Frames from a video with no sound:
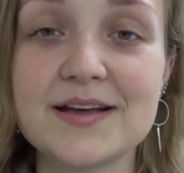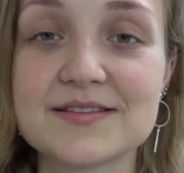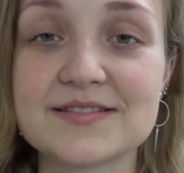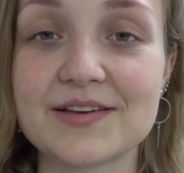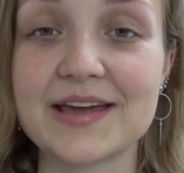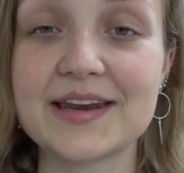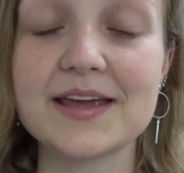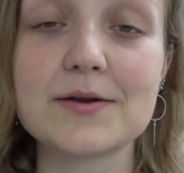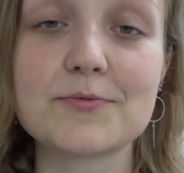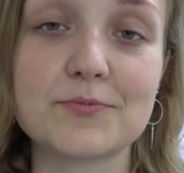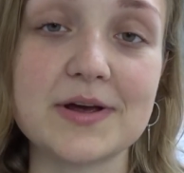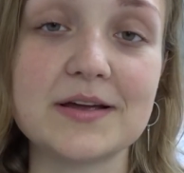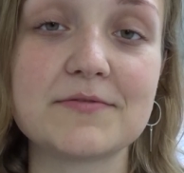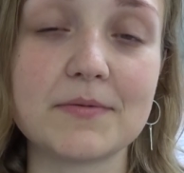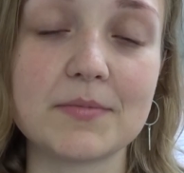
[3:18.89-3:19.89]
So getting it
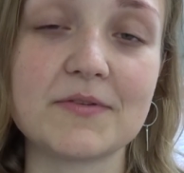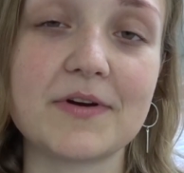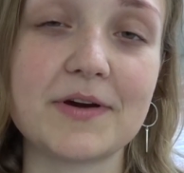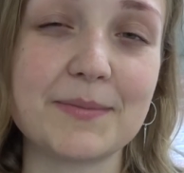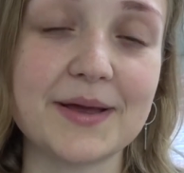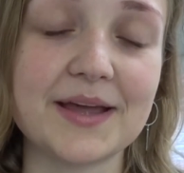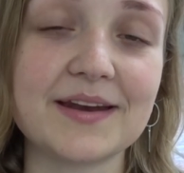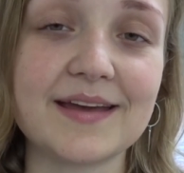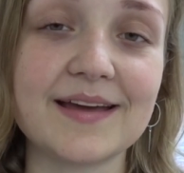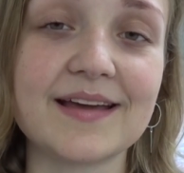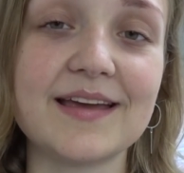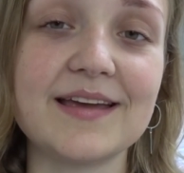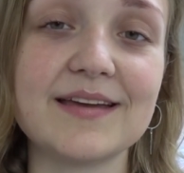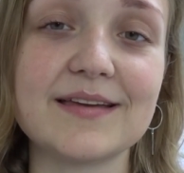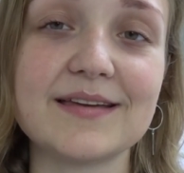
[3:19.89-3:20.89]
right from the very
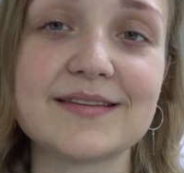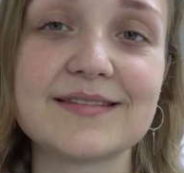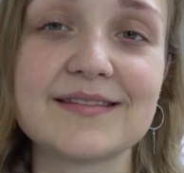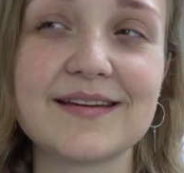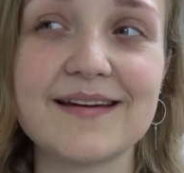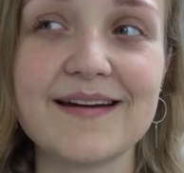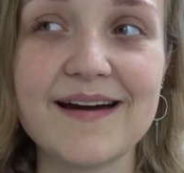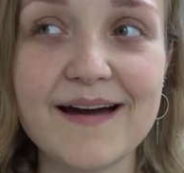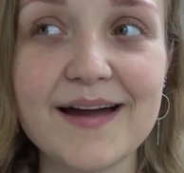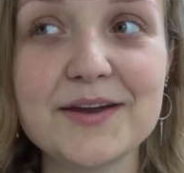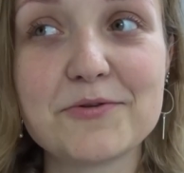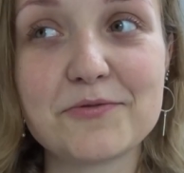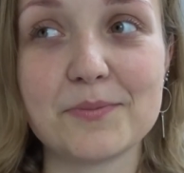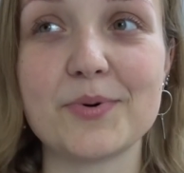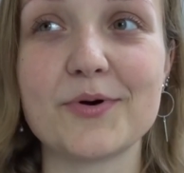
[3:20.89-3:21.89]
beginning is
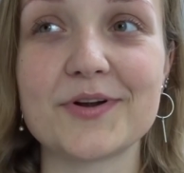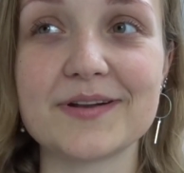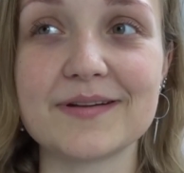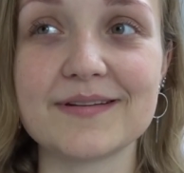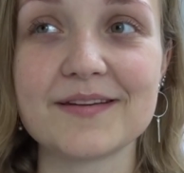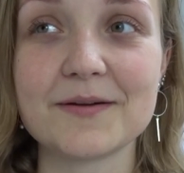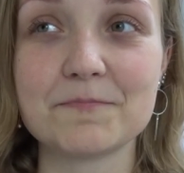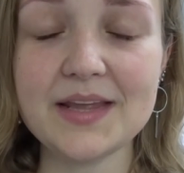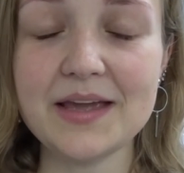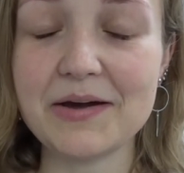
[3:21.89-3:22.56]
kind of important.